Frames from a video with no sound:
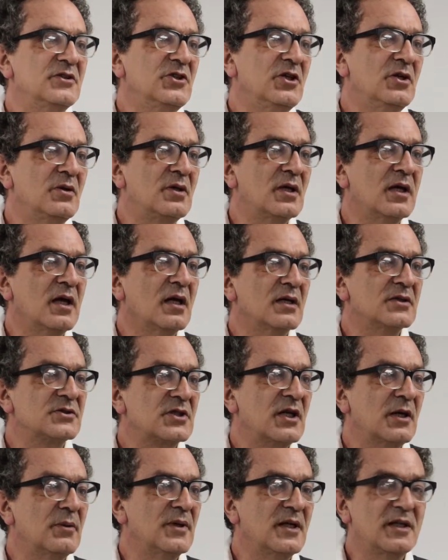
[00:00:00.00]
new class
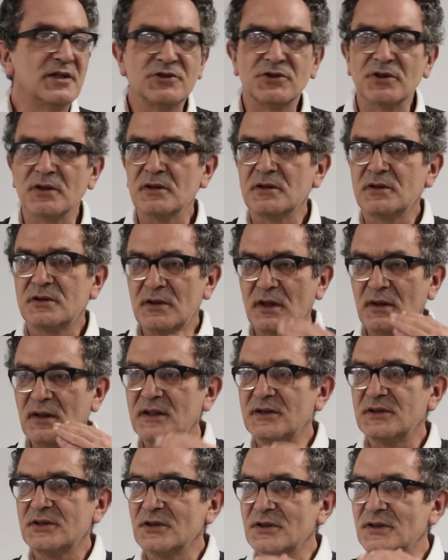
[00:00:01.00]
coalition. So
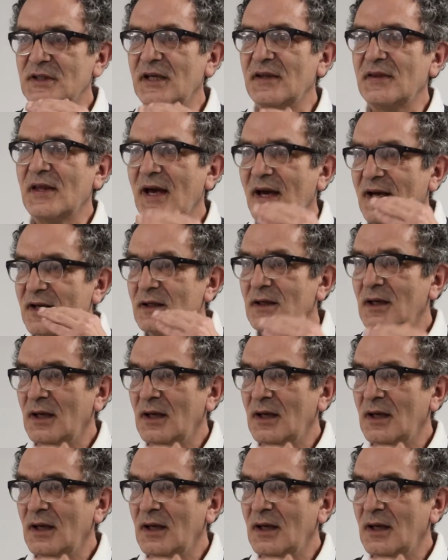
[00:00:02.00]
let's just get that.